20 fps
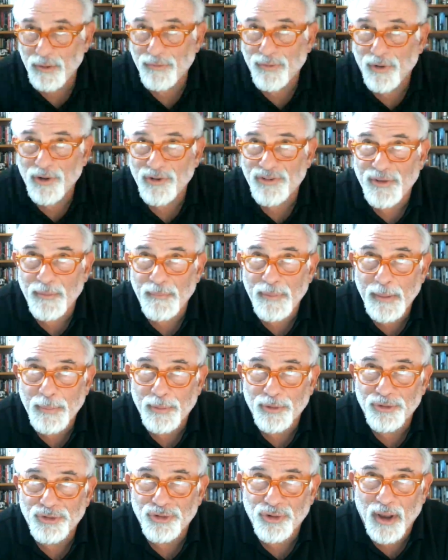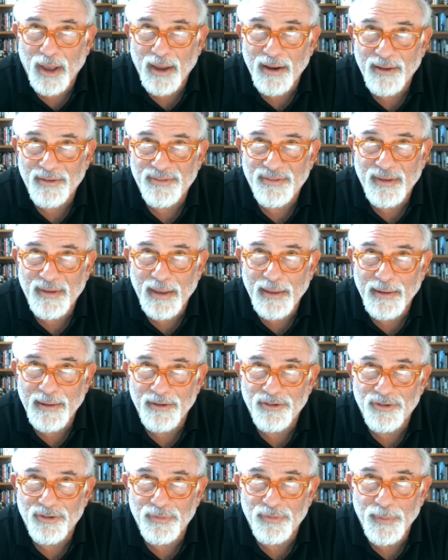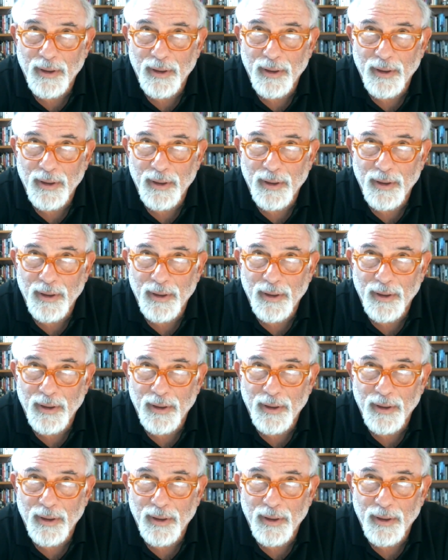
you've heard some people try to say this,